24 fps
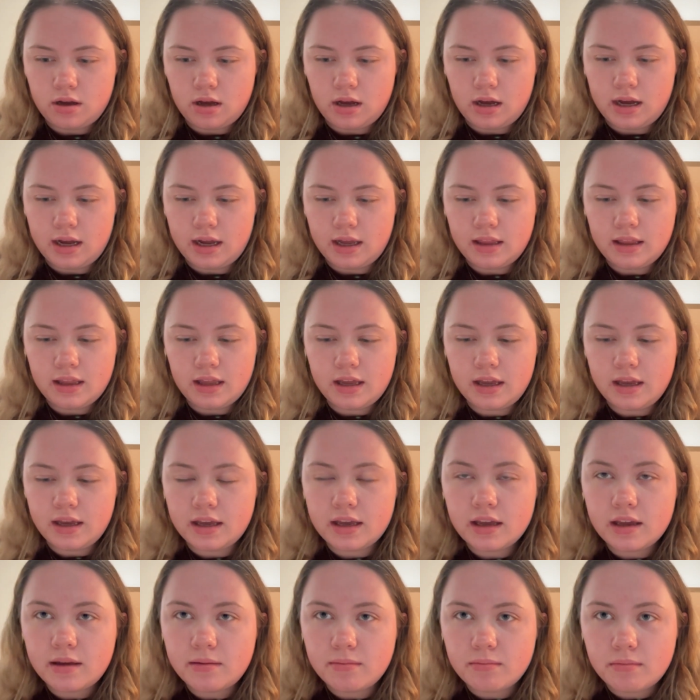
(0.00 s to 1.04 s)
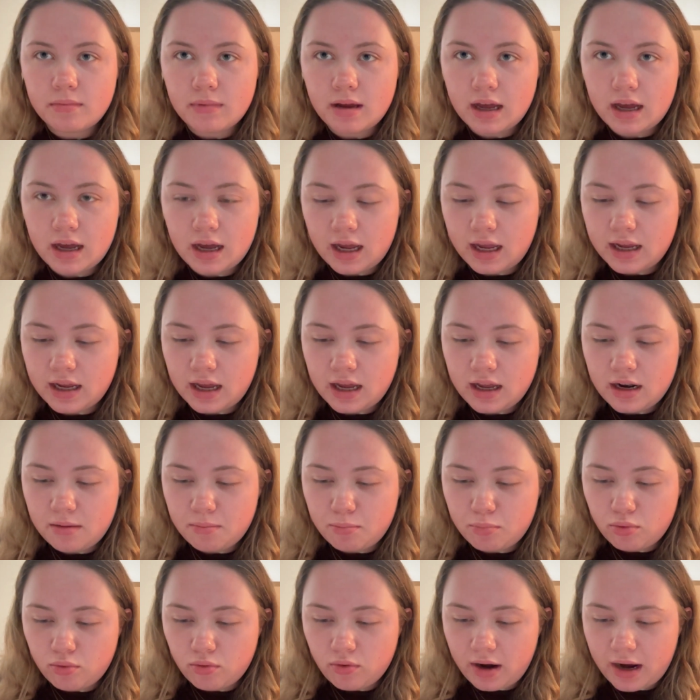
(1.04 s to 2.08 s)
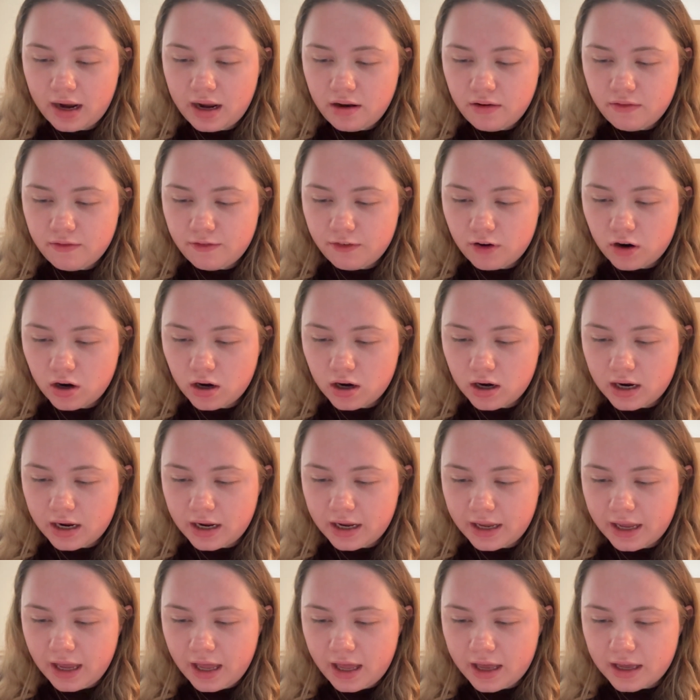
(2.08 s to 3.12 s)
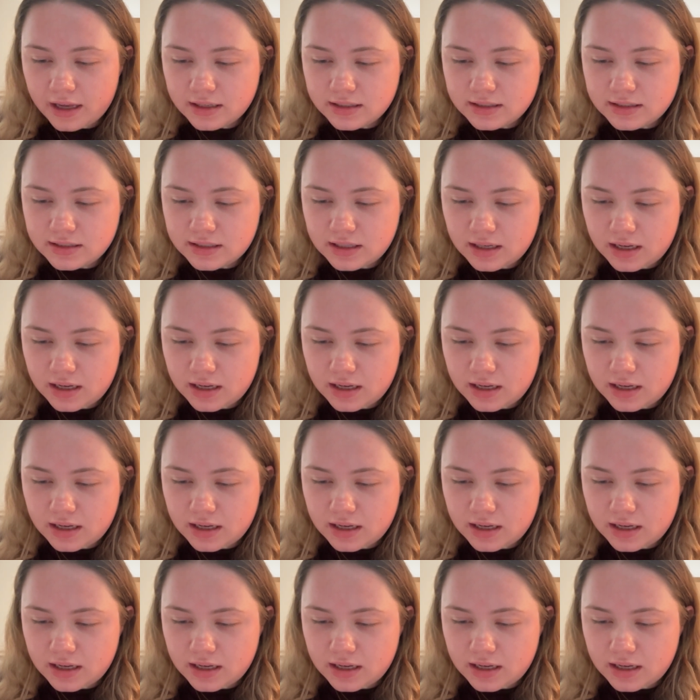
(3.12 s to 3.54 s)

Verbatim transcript: I like am I had a brain fart, I guess.